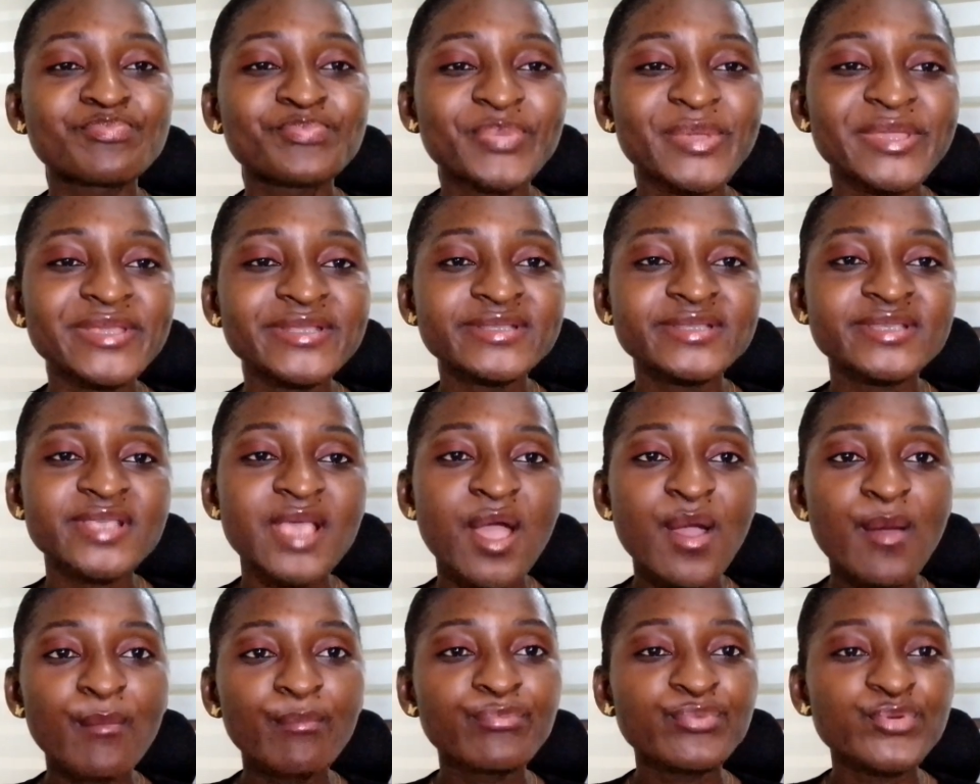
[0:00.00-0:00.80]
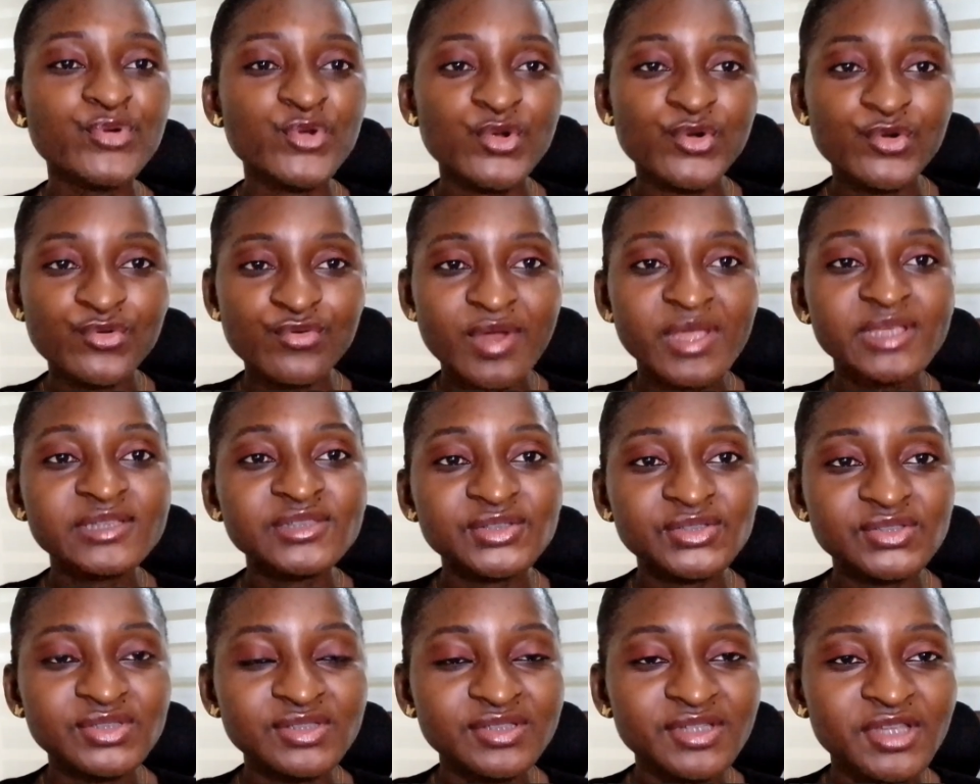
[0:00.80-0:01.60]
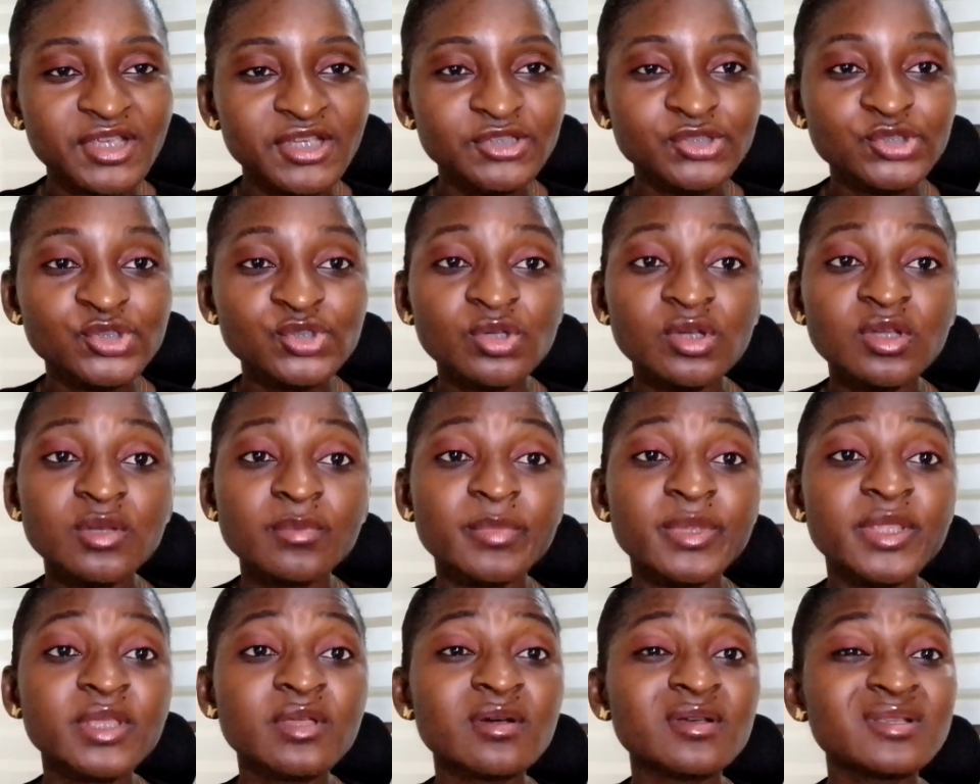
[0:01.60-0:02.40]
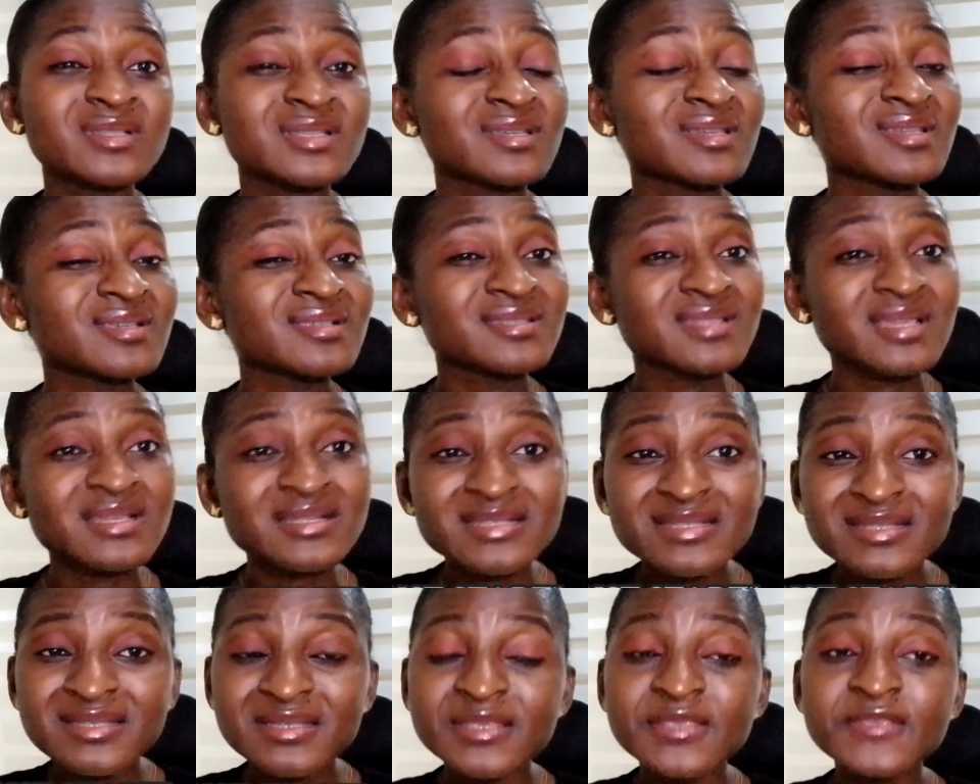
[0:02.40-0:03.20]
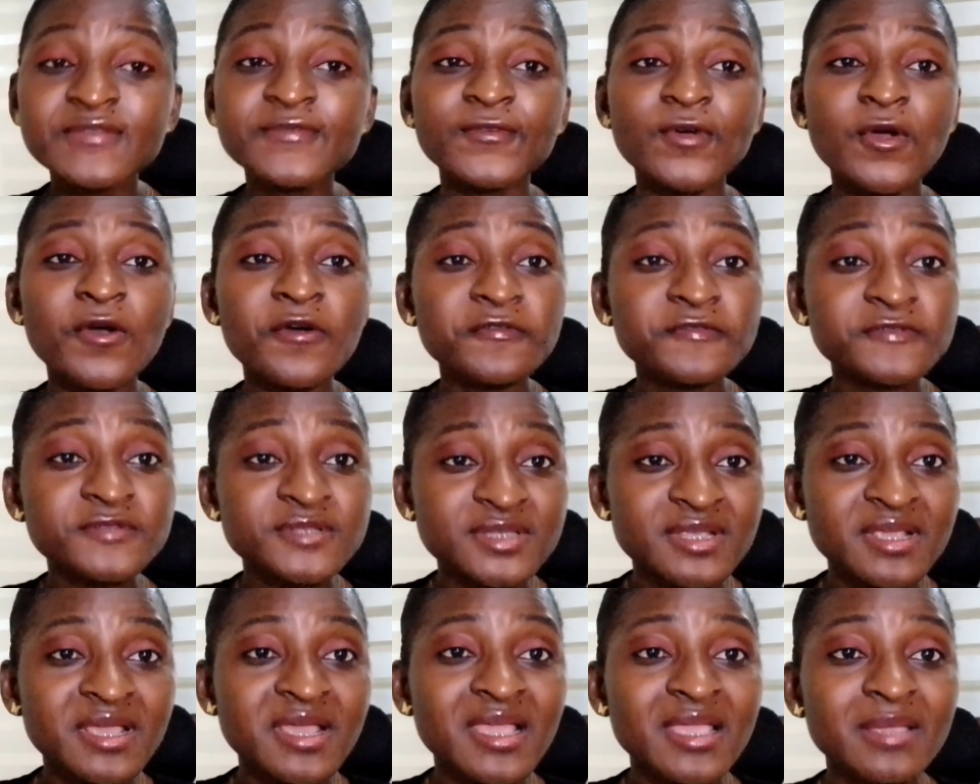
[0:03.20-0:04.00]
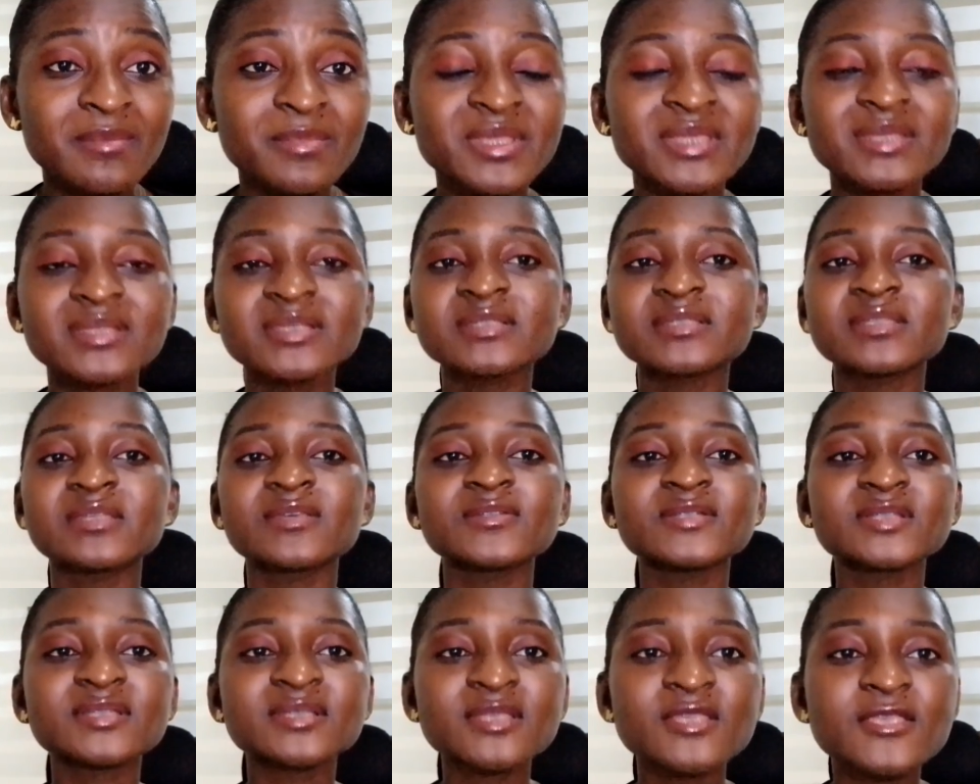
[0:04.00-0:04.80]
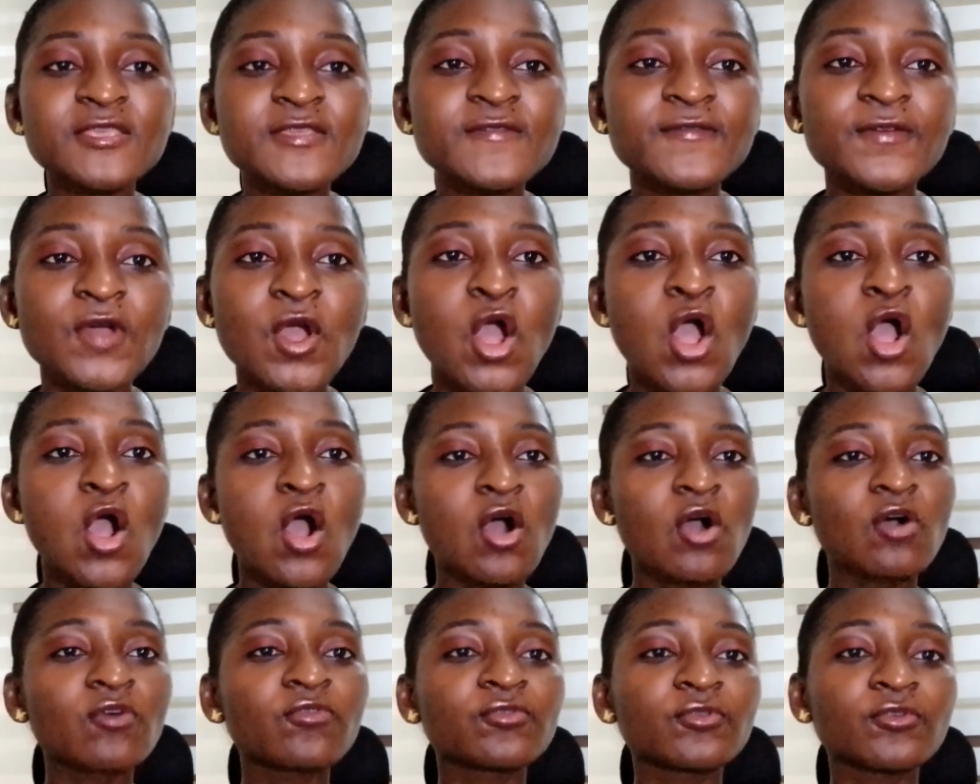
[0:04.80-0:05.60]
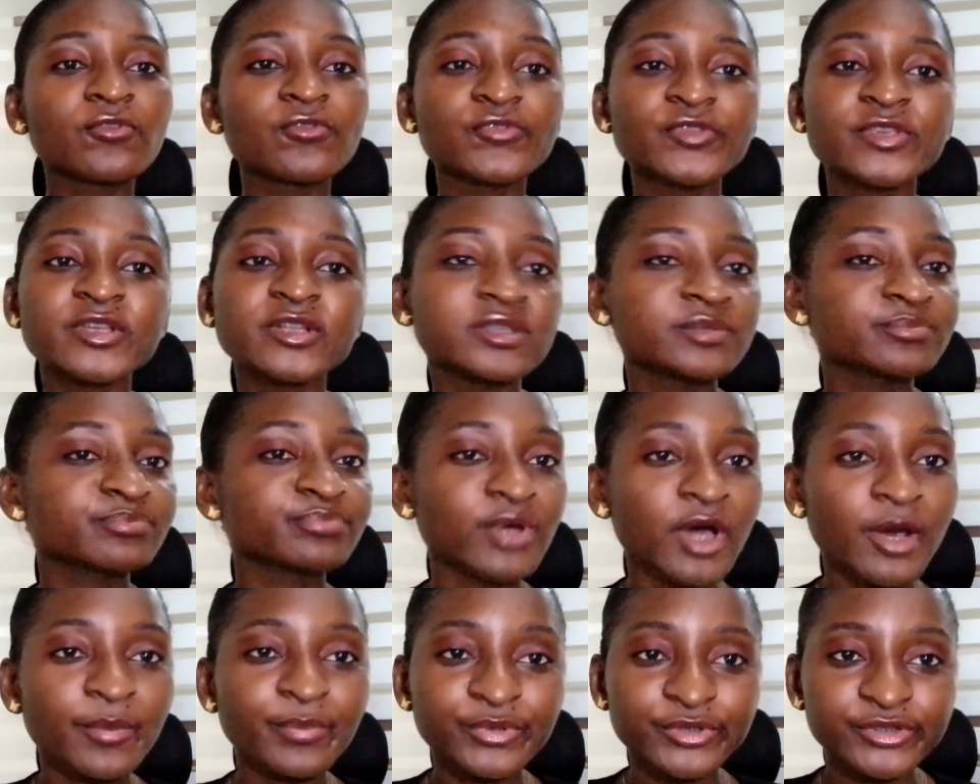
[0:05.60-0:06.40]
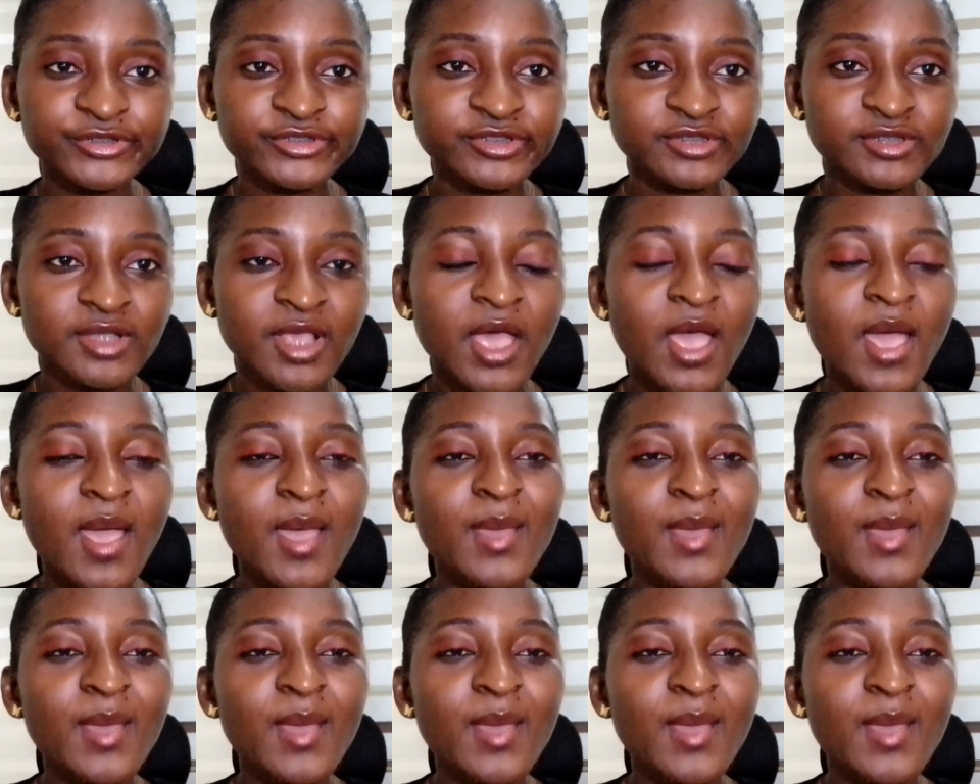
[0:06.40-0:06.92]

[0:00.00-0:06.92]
Beat procrastination, because it is the thief of time. It is the thief of fulfilling purpose.